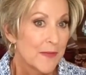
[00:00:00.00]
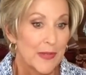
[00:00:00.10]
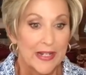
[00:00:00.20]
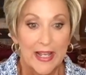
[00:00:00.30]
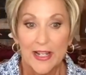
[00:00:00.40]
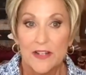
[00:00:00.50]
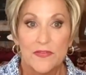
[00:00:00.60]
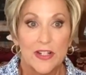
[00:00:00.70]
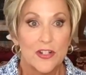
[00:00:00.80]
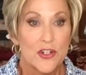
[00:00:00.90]
But Ellen
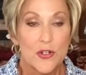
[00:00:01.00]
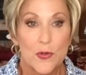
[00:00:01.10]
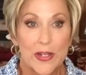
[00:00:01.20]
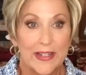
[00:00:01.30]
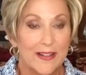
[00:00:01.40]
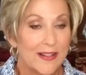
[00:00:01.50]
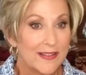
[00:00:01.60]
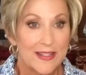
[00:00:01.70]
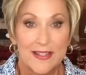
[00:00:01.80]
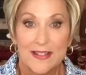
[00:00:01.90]
Wille Joy,
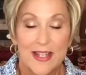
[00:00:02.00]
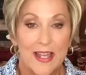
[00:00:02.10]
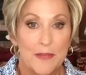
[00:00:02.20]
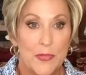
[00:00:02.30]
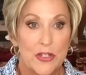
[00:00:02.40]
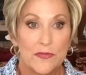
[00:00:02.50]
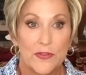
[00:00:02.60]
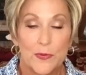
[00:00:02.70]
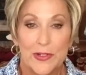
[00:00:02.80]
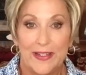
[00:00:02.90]
this is a
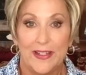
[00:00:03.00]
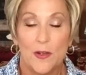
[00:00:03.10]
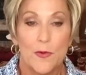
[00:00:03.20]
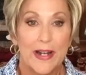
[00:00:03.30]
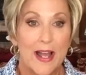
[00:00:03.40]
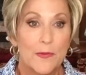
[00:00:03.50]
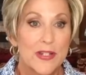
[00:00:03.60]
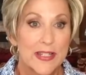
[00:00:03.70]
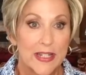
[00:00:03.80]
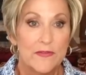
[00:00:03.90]
beautiful wig. When I
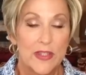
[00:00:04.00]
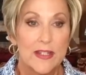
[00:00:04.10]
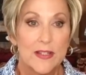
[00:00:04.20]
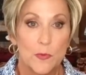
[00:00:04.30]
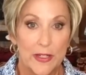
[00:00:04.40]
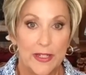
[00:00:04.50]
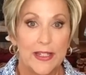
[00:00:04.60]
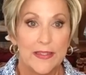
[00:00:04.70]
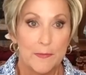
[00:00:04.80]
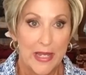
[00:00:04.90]
received this
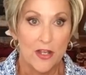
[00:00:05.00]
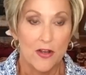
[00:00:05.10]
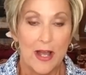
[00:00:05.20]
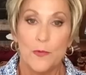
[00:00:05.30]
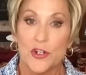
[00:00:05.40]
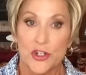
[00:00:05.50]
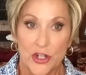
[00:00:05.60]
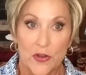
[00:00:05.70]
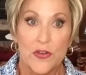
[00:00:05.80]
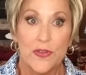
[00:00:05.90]
wig in the mail, I want to
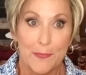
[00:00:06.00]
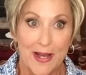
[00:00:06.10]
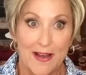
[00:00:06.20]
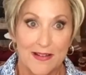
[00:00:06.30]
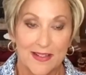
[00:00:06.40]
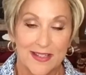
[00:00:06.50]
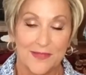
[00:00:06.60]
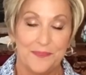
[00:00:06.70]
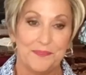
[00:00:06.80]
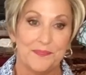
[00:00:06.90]
show you the box.